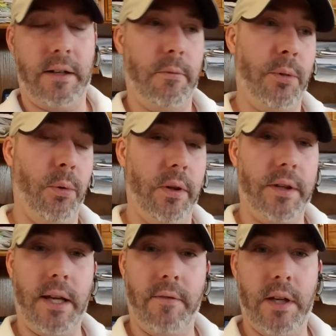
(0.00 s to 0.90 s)
it'll pull the
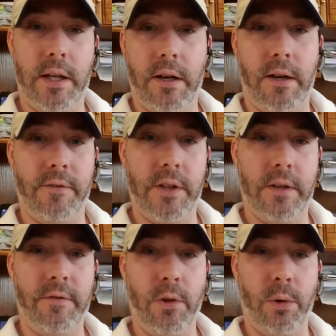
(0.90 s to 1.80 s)
TV off in
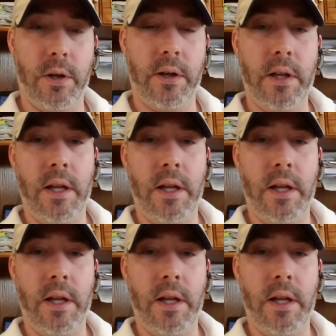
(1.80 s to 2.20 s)
the floor.